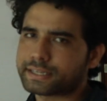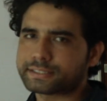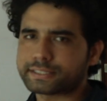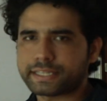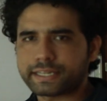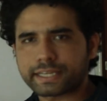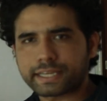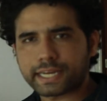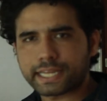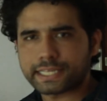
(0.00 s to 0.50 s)

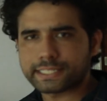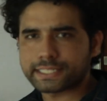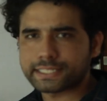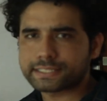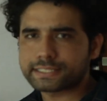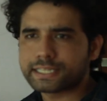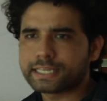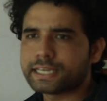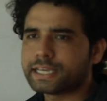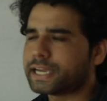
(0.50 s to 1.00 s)

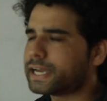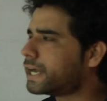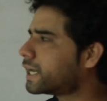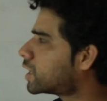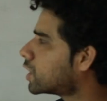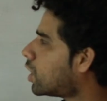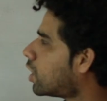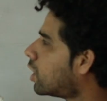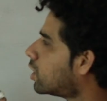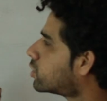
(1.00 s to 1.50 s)
increases,
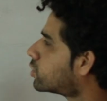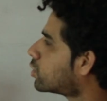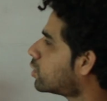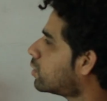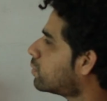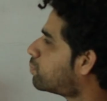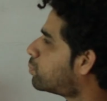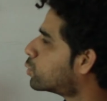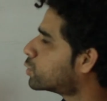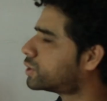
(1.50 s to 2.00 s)
it
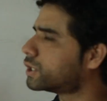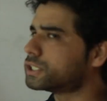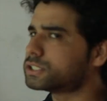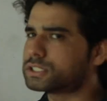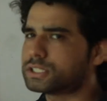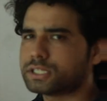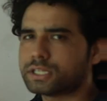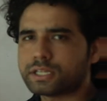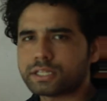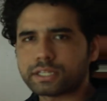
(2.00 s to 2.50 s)
also
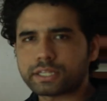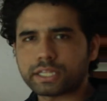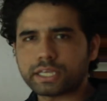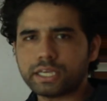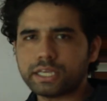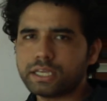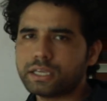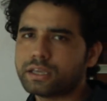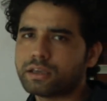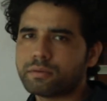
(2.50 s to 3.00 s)
pushes
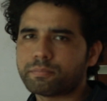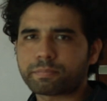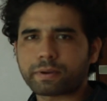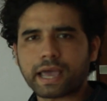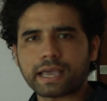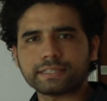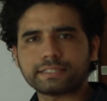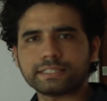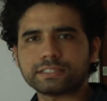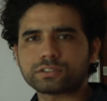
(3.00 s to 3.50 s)
the
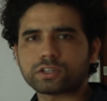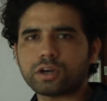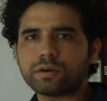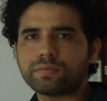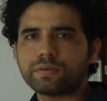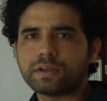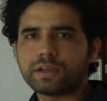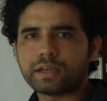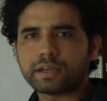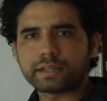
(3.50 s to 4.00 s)
prices
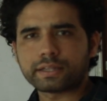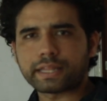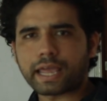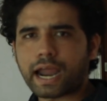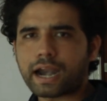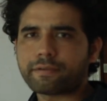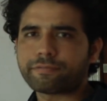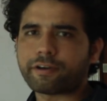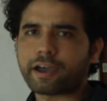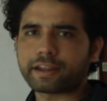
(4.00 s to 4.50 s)
of
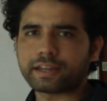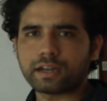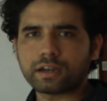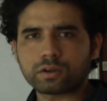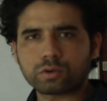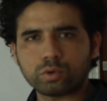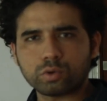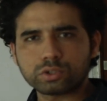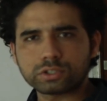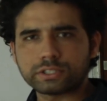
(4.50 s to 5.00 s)
that
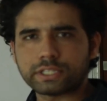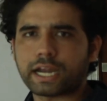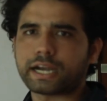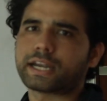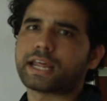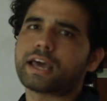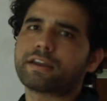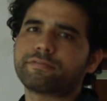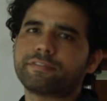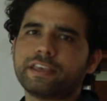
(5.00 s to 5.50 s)
final goods
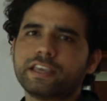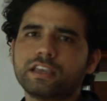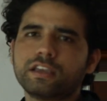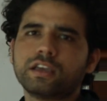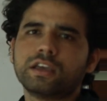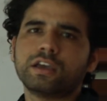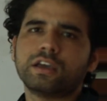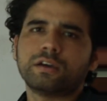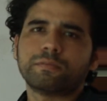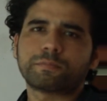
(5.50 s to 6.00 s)
that are being
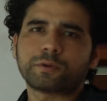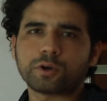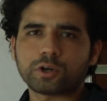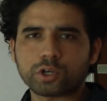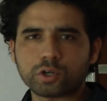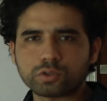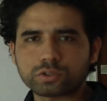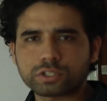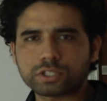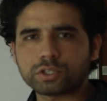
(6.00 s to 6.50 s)

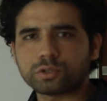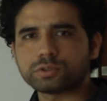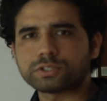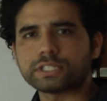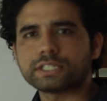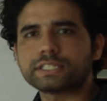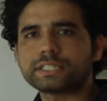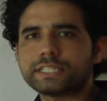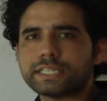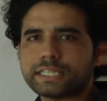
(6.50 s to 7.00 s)
produced
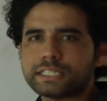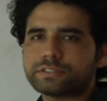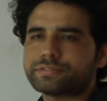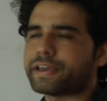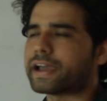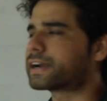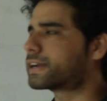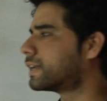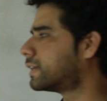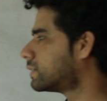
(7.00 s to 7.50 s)
using these
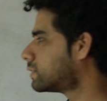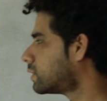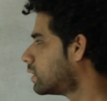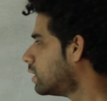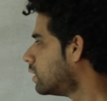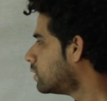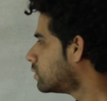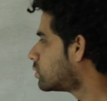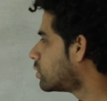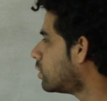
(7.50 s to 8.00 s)
factors.
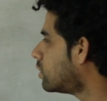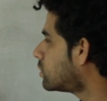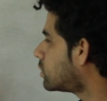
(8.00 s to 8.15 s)
So